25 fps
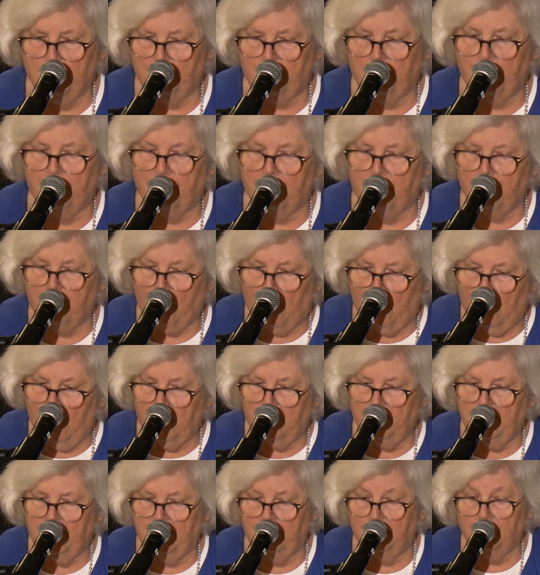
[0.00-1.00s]
from
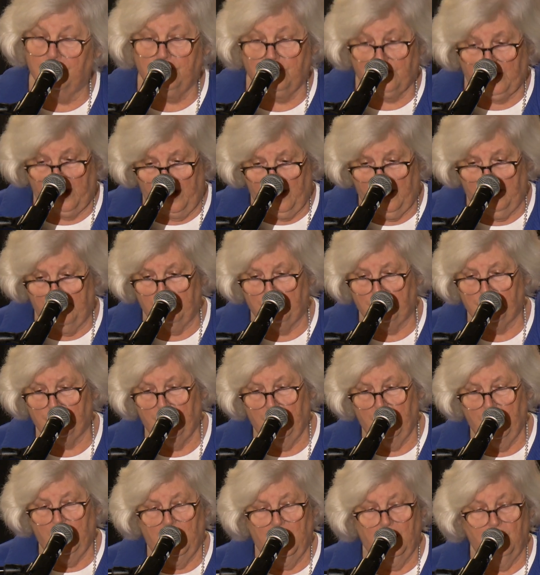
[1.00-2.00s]
fraud and scams,
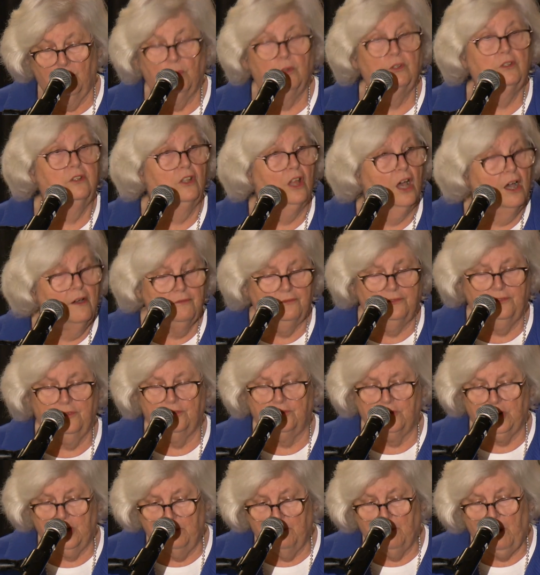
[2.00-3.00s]
and would love
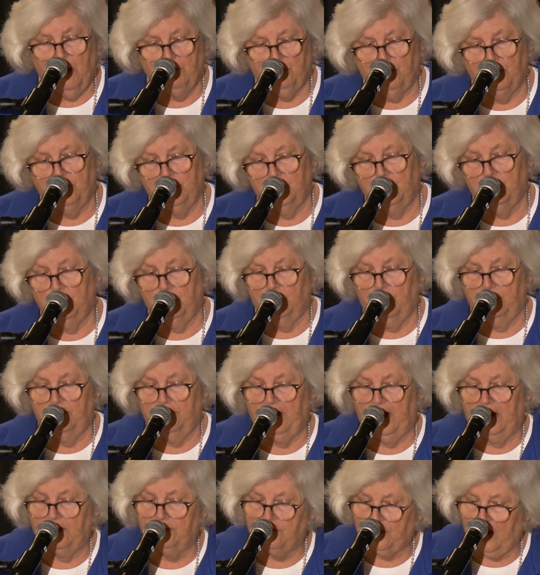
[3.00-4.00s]
to team up with you to
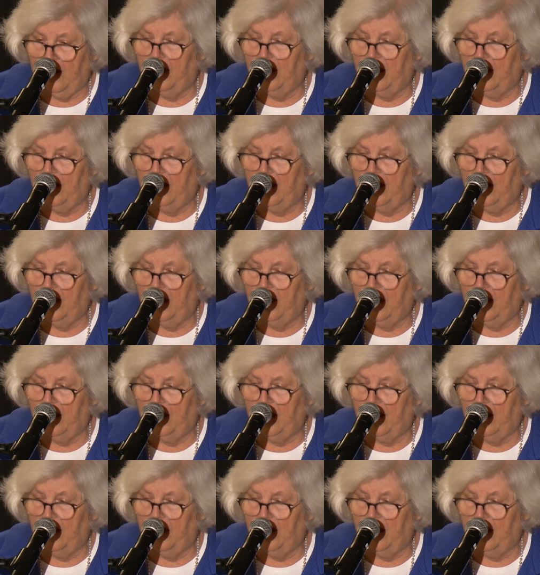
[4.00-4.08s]
advance